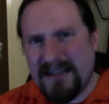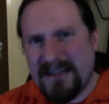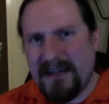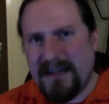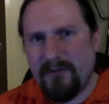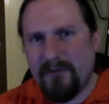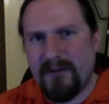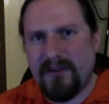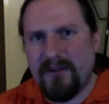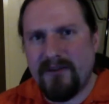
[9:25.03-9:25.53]

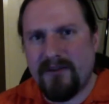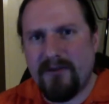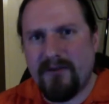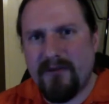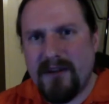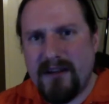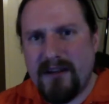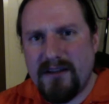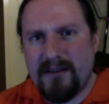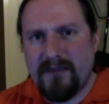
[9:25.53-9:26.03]
get rid of the
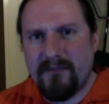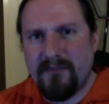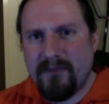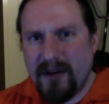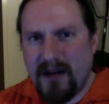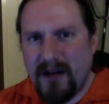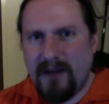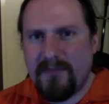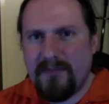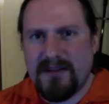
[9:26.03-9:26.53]
green than
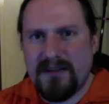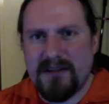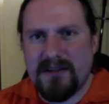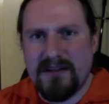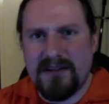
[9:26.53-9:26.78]
perhaps